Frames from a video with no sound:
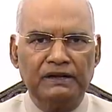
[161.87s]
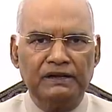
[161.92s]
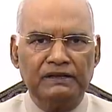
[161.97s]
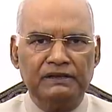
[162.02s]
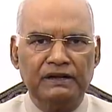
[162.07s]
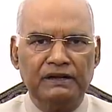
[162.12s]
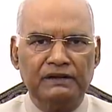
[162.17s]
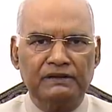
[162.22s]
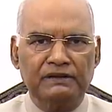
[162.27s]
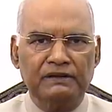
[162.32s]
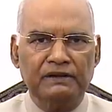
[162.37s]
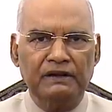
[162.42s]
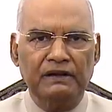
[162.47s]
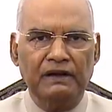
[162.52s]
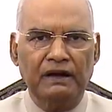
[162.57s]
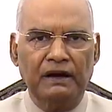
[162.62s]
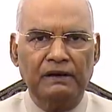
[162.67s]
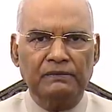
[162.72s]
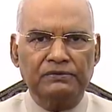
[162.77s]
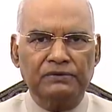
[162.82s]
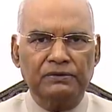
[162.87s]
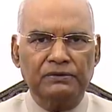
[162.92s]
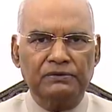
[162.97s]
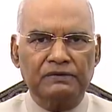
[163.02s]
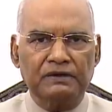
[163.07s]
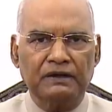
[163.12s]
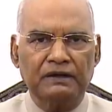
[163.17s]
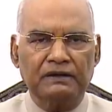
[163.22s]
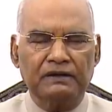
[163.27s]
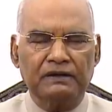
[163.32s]
agent of
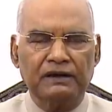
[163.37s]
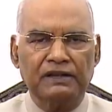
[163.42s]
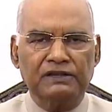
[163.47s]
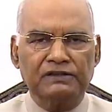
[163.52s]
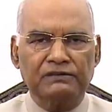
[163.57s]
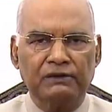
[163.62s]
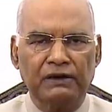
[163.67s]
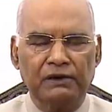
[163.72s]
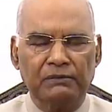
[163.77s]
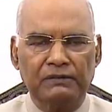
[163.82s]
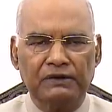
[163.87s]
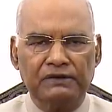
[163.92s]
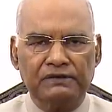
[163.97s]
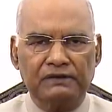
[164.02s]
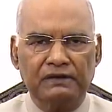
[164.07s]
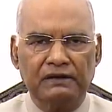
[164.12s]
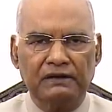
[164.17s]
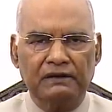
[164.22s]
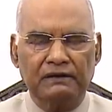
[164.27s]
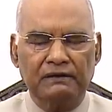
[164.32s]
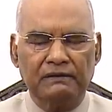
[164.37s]
social transformation.